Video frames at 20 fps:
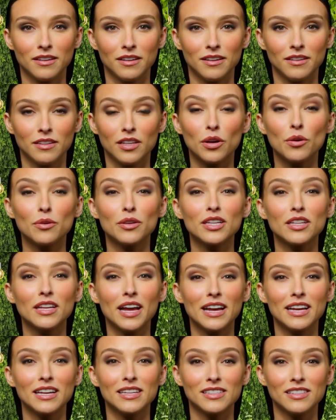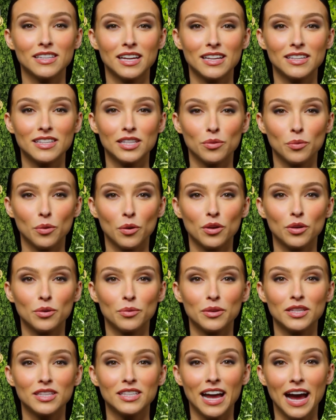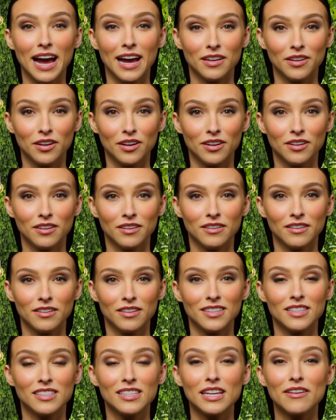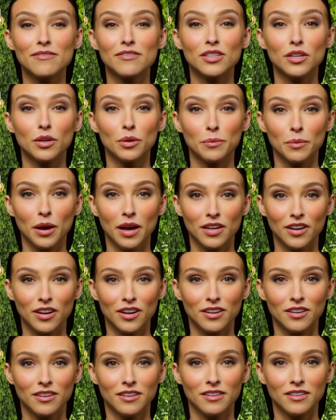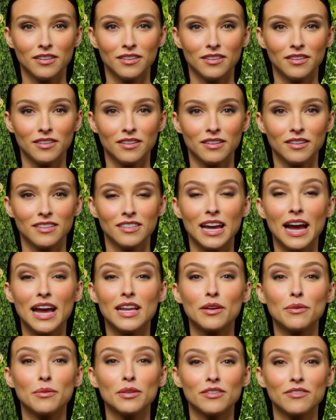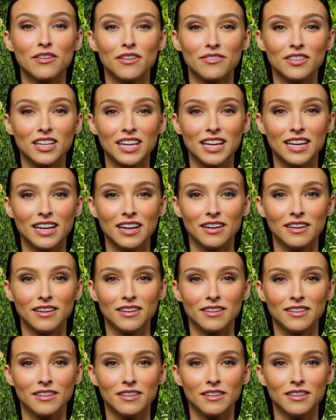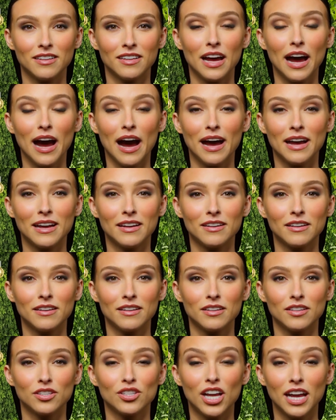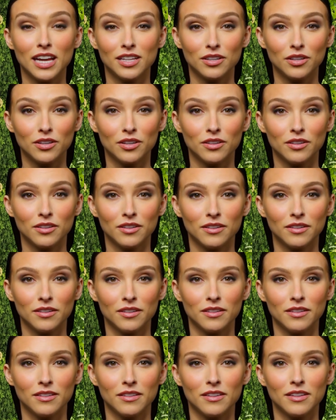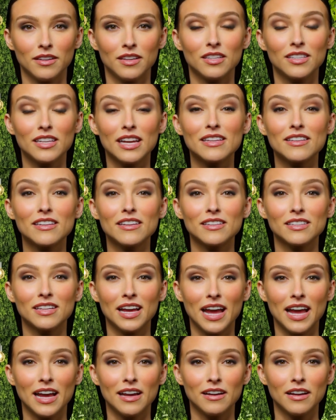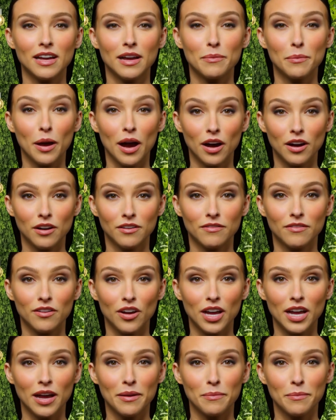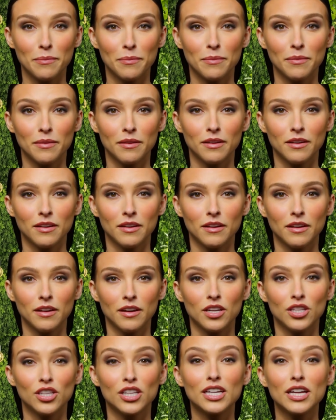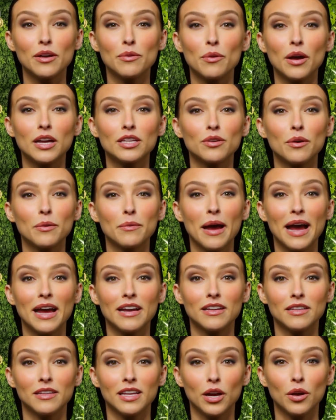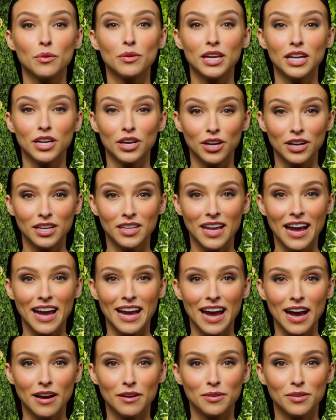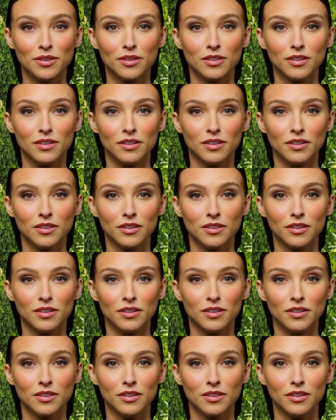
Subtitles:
The only light in Stacey's world was Tyler, Steve's little brother. Tyler was 15, kind, gentle. Stacey stayed, in part, for him. She didn't want to abandon the only good in that house.